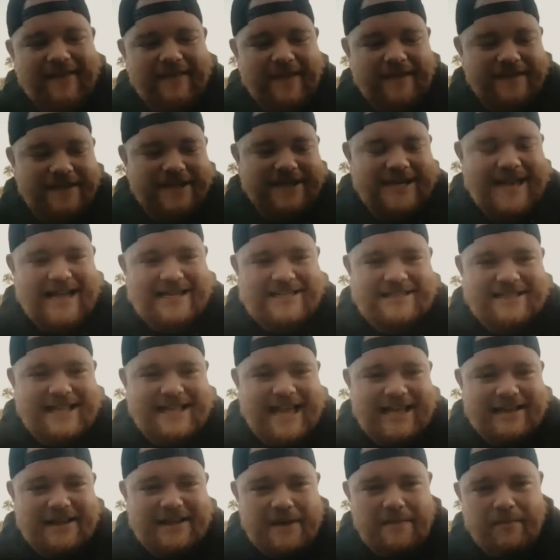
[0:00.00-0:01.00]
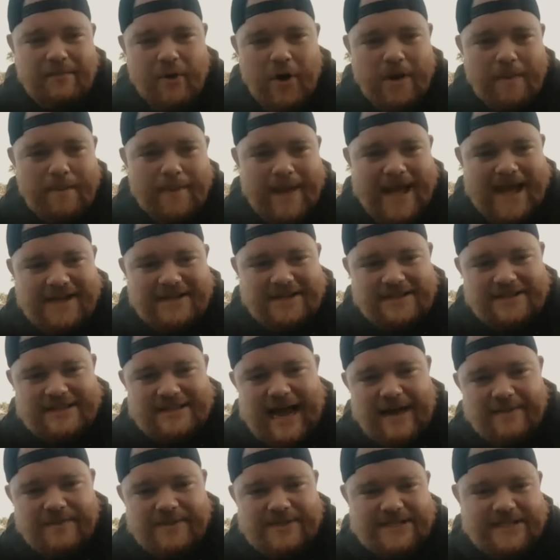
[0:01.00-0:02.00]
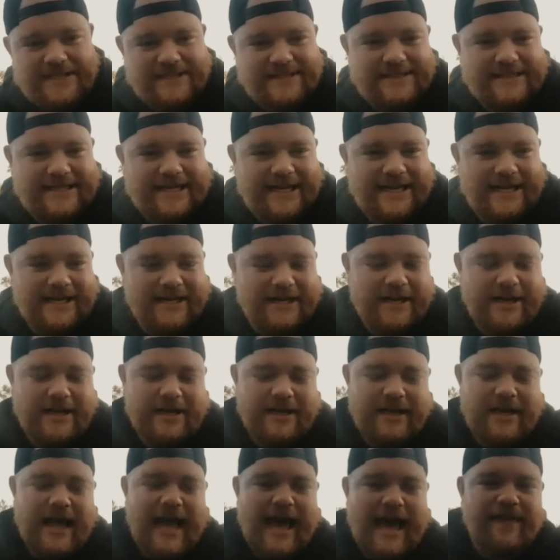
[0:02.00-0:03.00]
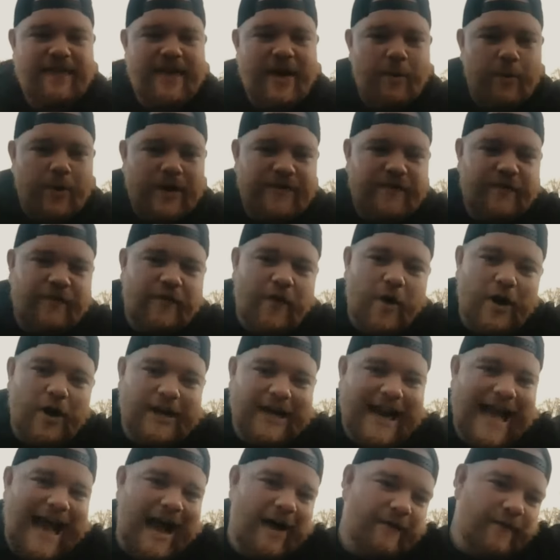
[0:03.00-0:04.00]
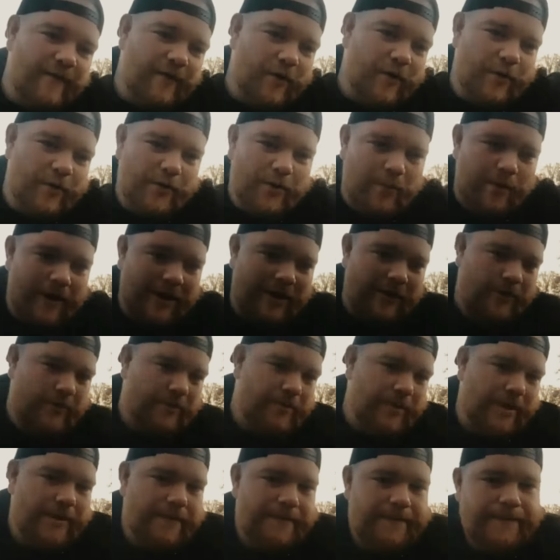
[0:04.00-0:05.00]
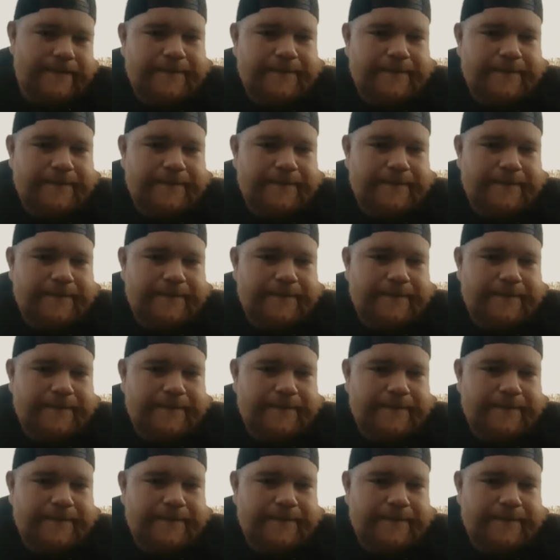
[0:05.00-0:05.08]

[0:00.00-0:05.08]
And then the next day, they brought back the top 16. And then we fought it out for who the winner would be.